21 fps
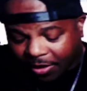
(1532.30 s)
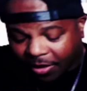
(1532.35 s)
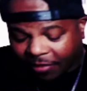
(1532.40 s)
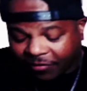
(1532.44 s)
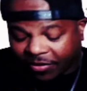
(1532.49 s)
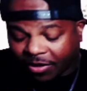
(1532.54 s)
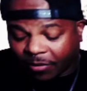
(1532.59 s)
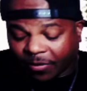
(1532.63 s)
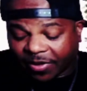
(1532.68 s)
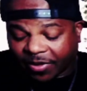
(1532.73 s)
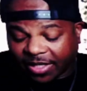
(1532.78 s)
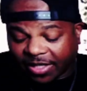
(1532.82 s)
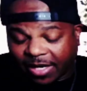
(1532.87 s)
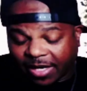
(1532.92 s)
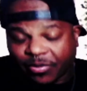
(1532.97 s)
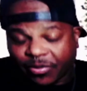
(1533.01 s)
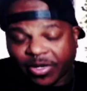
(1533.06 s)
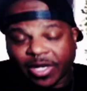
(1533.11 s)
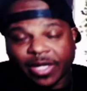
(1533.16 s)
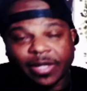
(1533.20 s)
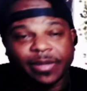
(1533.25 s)
dealing with a
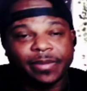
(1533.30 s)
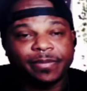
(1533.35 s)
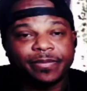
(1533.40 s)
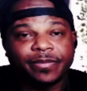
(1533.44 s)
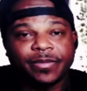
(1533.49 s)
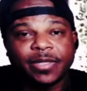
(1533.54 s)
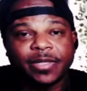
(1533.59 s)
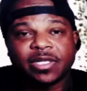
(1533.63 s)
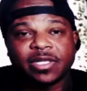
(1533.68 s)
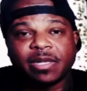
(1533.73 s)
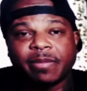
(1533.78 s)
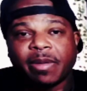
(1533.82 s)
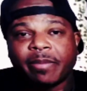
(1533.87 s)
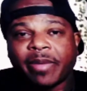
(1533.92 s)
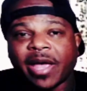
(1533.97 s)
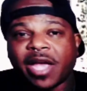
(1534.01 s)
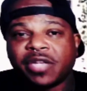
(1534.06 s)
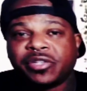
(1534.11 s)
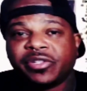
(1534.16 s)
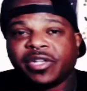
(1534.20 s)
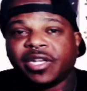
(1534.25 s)
Libra, it's going to be a
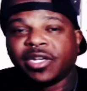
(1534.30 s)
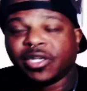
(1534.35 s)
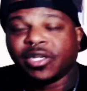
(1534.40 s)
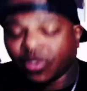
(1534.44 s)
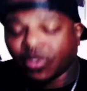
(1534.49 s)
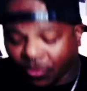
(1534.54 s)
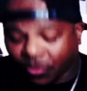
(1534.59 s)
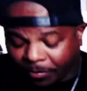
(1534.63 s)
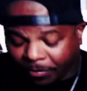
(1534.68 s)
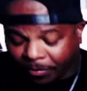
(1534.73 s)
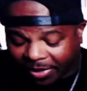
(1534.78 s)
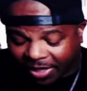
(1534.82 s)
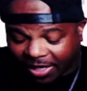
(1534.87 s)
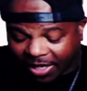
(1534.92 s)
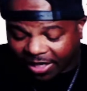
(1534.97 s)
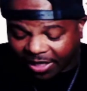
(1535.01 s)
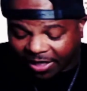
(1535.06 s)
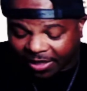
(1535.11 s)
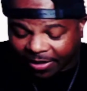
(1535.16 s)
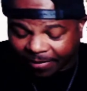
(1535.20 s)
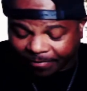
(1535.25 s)
passionate new
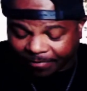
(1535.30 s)
beginning.